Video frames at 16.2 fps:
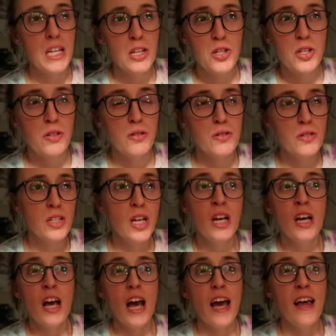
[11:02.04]
issues
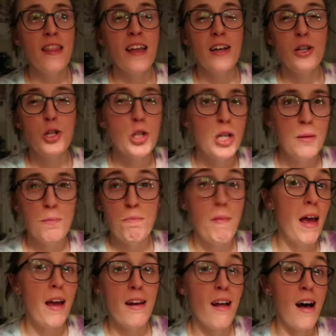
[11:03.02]
and that she
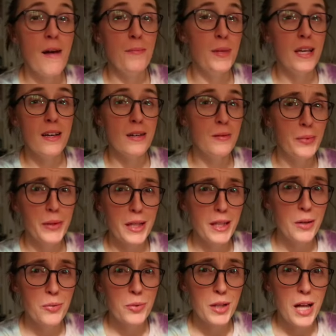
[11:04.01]
may not be
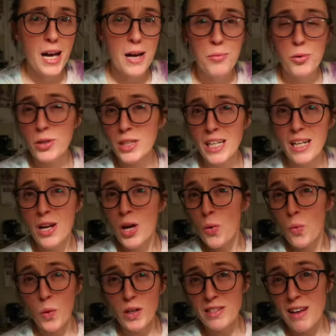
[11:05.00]
completely reliable, that
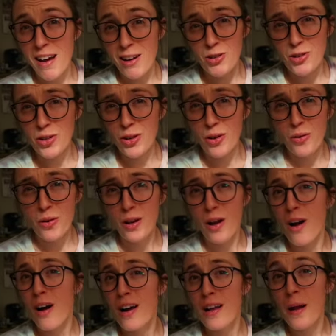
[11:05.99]
what's actually going
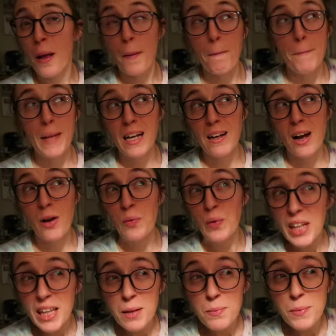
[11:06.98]
on may not
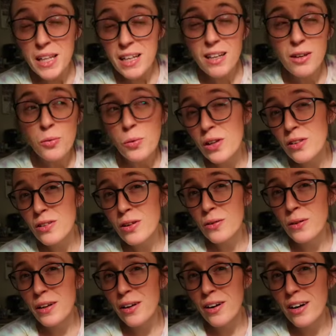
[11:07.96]
really be what's
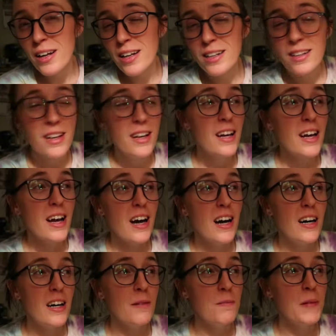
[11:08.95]
going on,
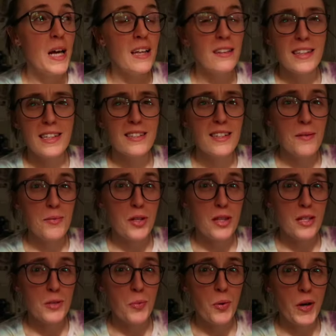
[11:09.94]
um, at least up to
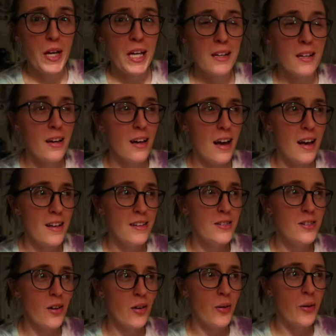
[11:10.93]
this point. And
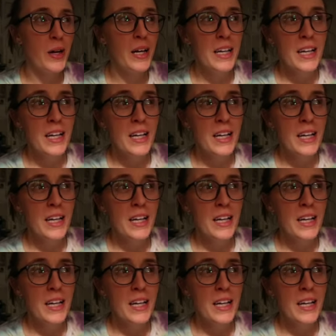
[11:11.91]
so